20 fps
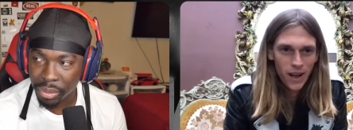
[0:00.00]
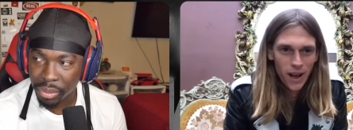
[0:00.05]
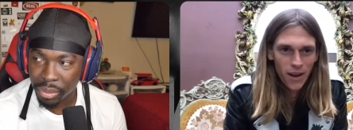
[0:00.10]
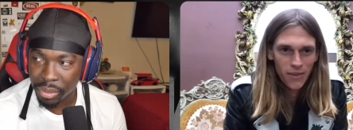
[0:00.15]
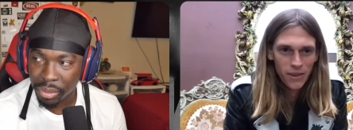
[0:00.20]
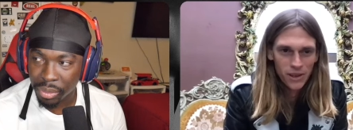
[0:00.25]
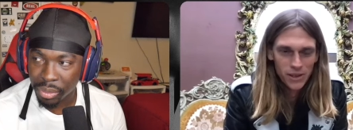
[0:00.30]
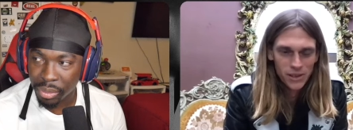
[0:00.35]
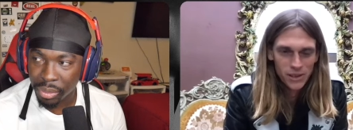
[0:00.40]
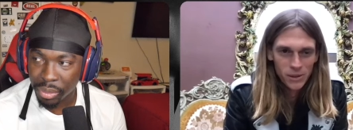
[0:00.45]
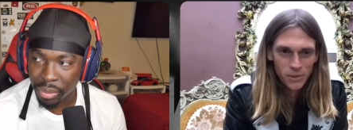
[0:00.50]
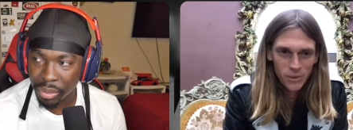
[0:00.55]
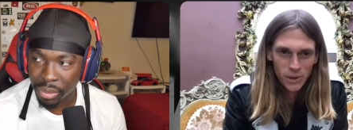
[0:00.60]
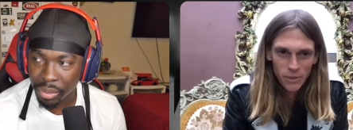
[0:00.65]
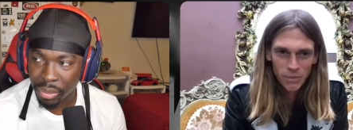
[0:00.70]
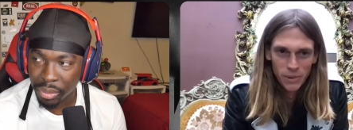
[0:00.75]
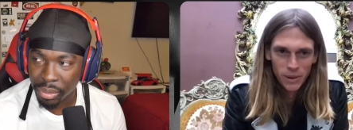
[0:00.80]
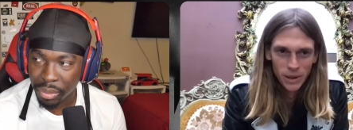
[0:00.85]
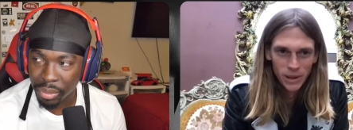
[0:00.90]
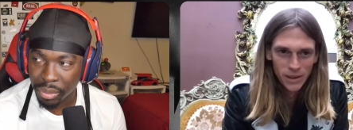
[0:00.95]
Speaker 1: obviously
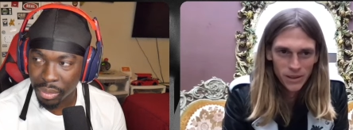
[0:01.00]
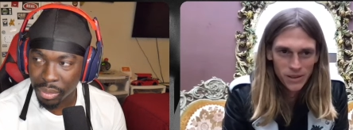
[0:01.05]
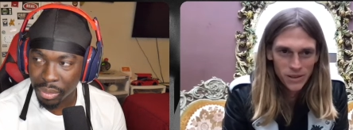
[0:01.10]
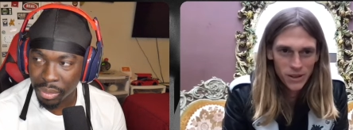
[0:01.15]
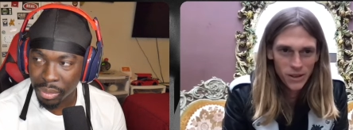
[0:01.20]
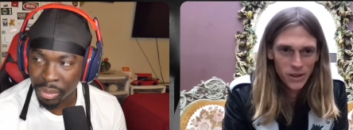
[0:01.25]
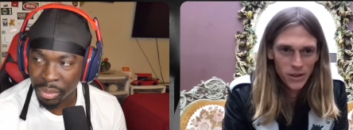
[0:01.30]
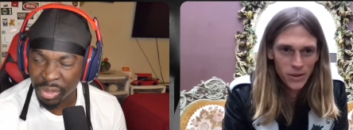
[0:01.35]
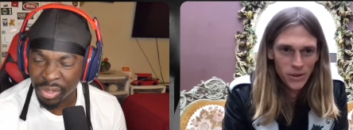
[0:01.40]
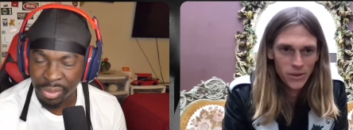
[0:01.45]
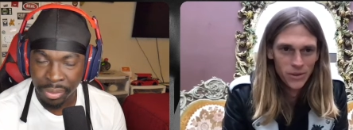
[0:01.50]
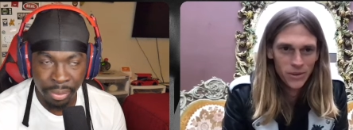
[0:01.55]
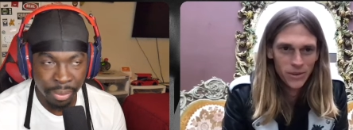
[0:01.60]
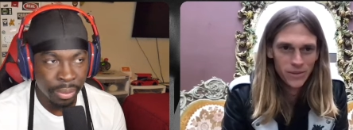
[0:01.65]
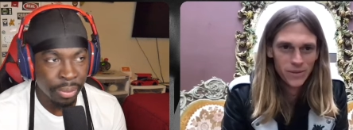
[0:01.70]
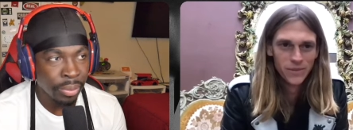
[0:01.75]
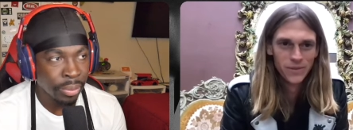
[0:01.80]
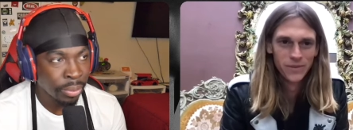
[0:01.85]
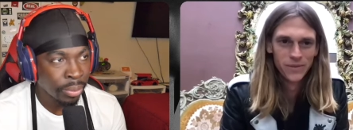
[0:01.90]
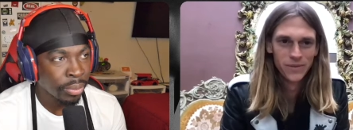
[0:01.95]
ripping, so
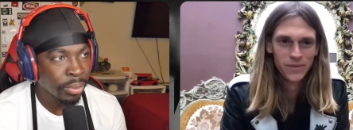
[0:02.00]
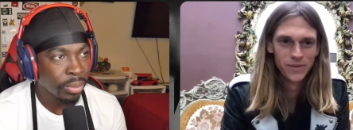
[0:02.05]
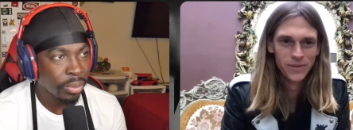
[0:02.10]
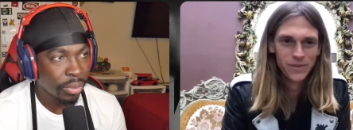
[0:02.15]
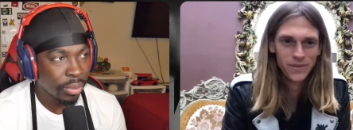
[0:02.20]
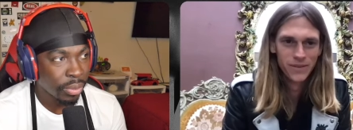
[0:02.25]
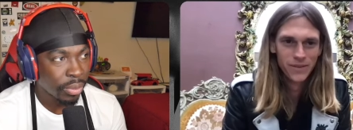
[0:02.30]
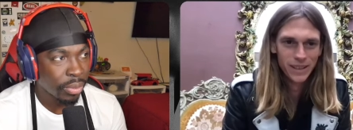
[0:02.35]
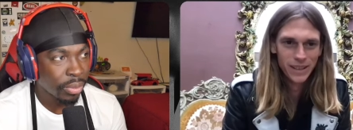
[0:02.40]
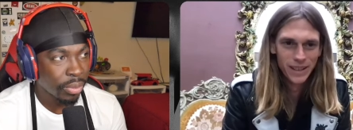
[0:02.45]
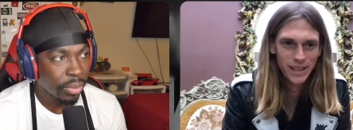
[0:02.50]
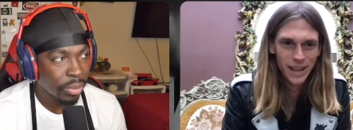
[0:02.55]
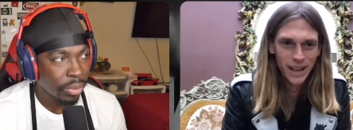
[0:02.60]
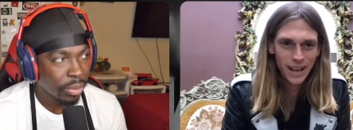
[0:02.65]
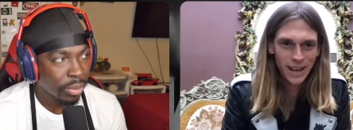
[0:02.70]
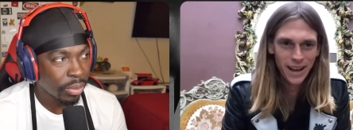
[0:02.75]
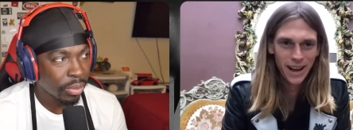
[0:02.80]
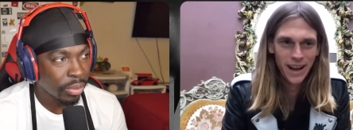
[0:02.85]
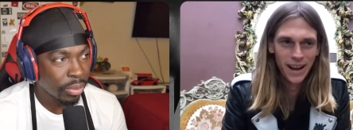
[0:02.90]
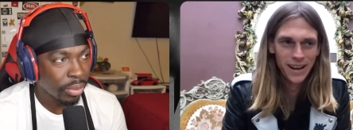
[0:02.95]

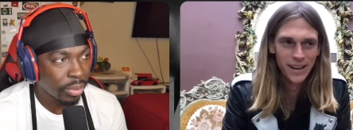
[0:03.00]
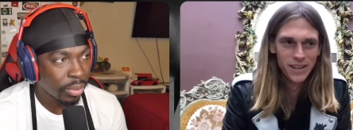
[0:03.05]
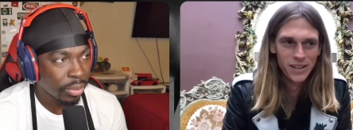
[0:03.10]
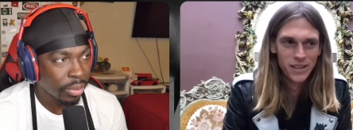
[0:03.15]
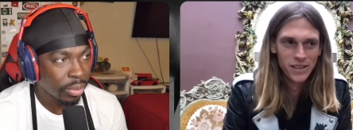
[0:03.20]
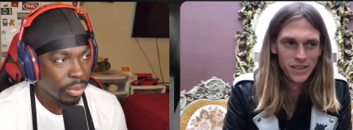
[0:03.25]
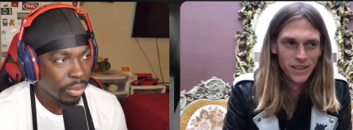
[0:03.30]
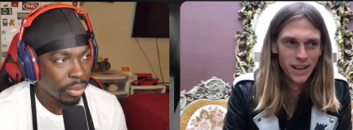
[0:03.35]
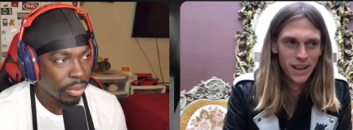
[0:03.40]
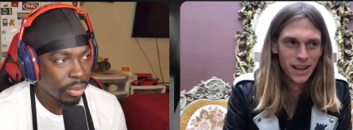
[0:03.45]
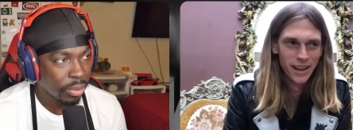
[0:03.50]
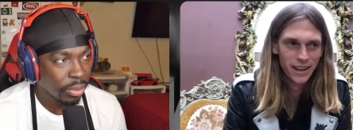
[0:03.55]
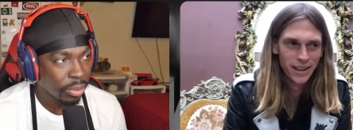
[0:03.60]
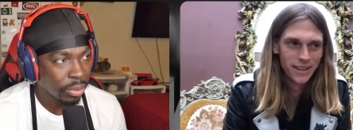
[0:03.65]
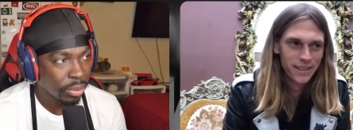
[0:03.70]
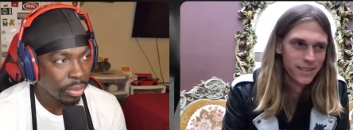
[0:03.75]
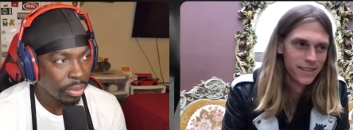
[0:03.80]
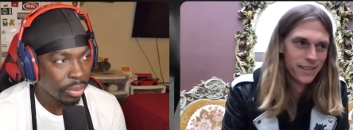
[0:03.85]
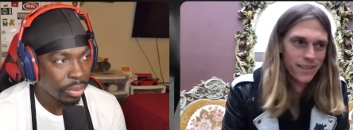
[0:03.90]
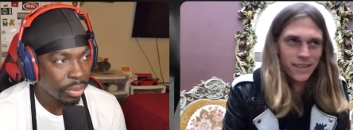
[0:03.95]
it kind of just like
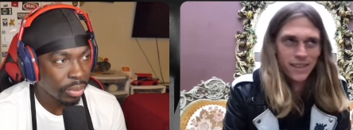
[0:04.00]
